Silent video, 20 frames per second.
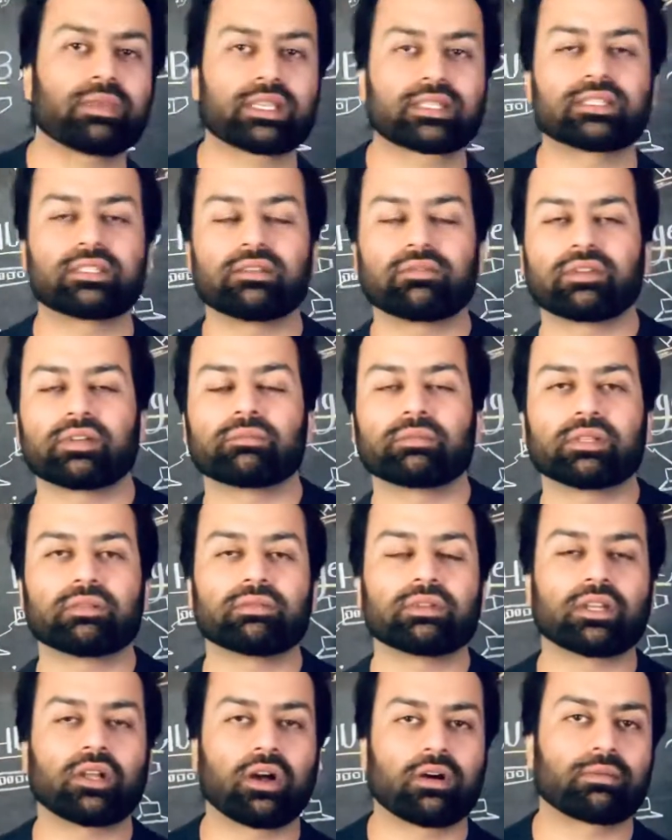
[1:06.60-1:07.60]
it different
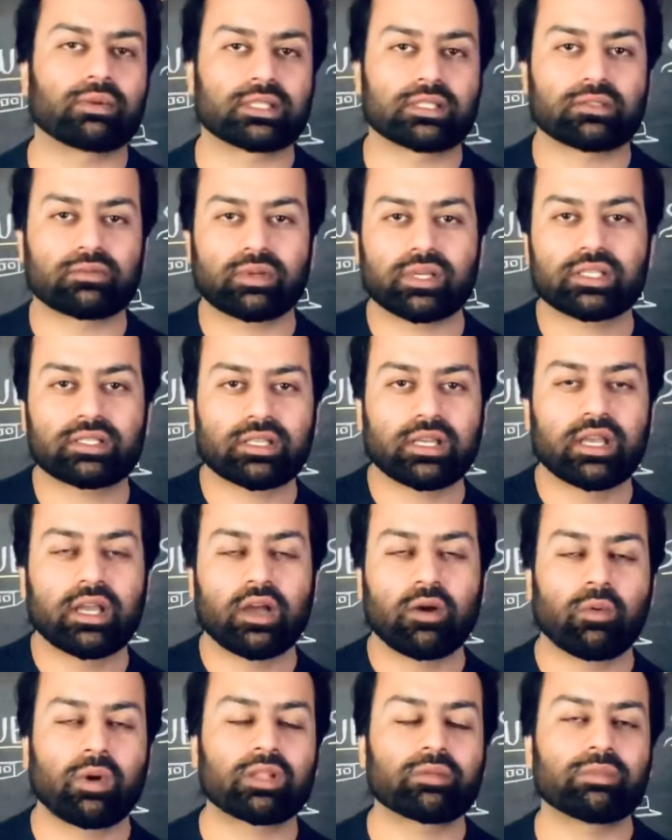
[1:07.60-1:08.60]
between hub and switch,
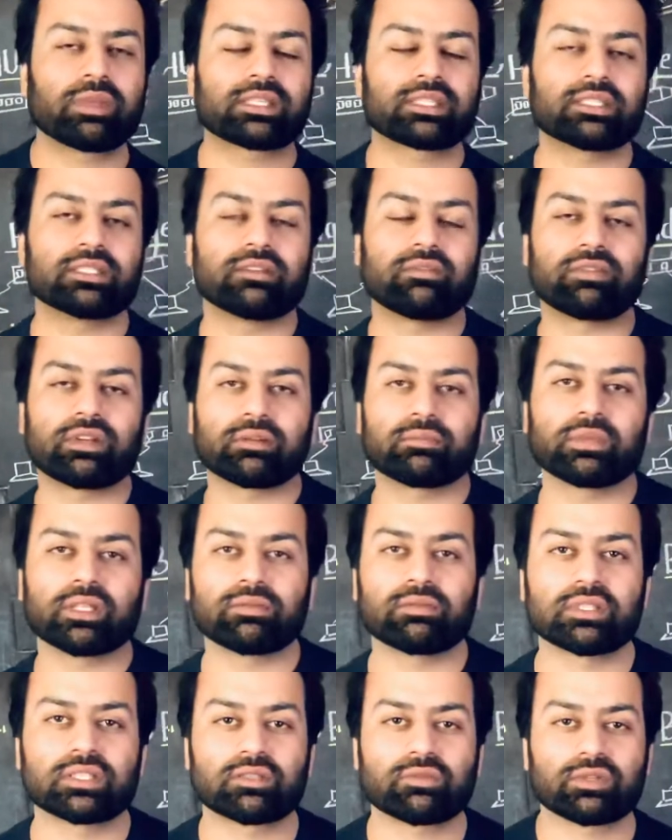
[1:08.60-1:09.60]
what makes it different
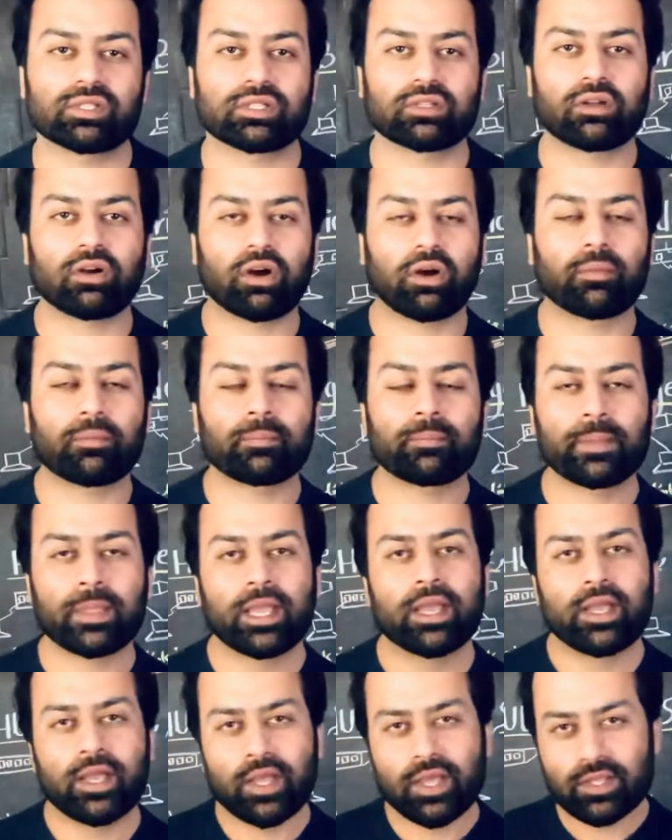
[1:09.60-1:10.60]
between switch and hub.
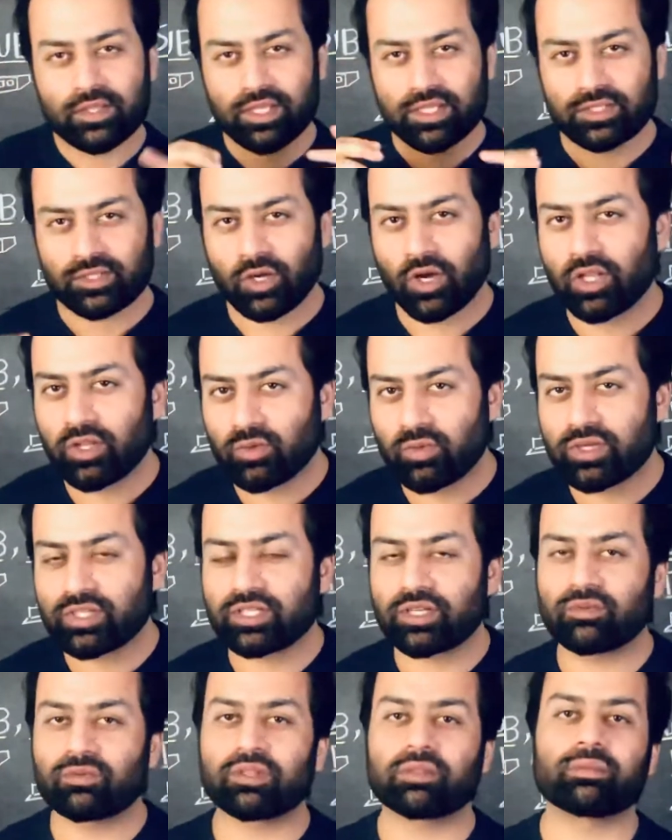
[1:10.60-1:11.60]
This all
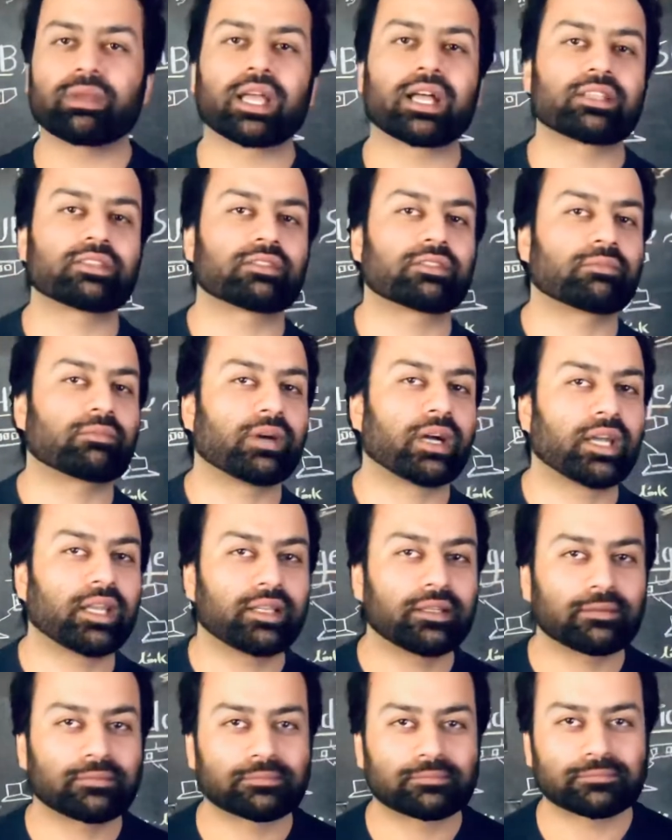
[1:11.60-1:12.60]
question will be answered by
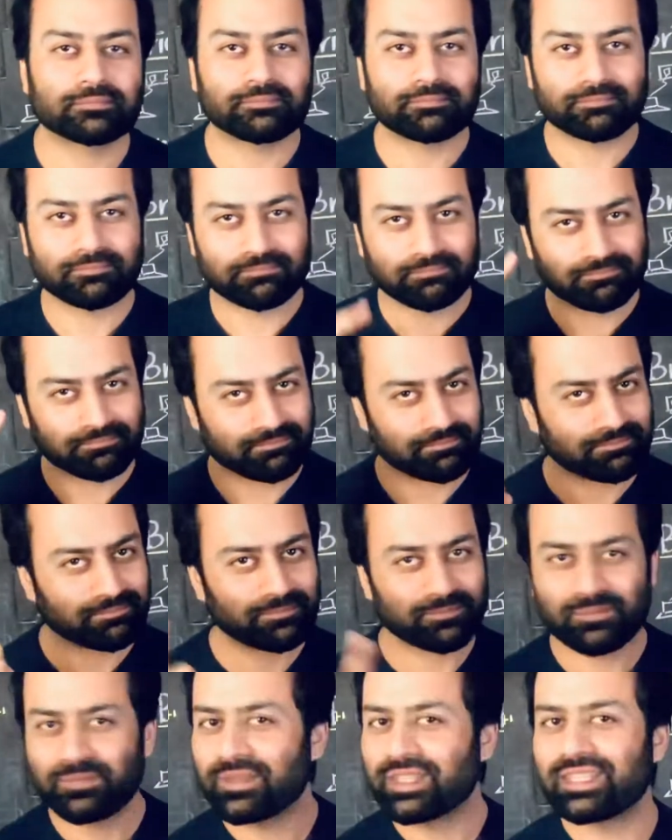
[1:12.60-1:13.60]

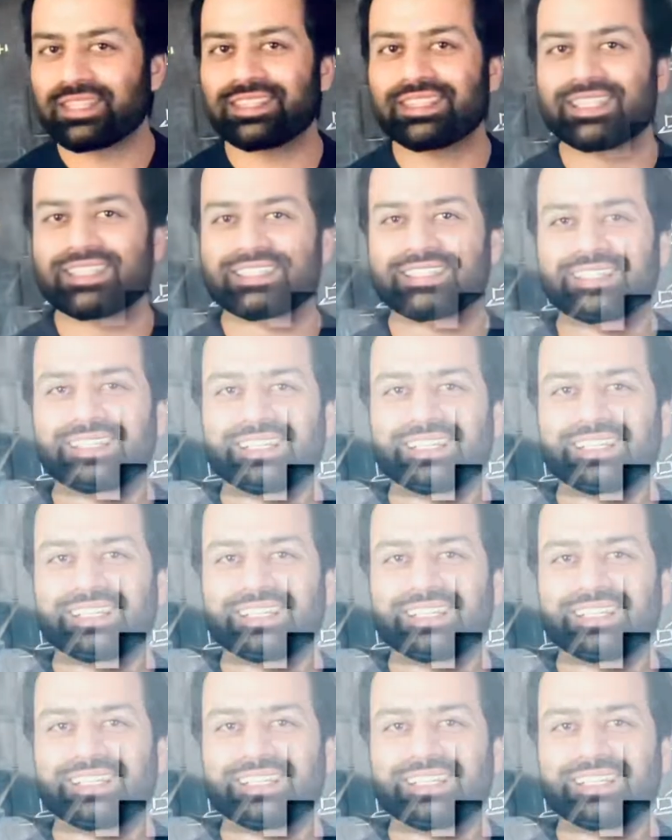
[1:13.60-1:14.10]
this guy.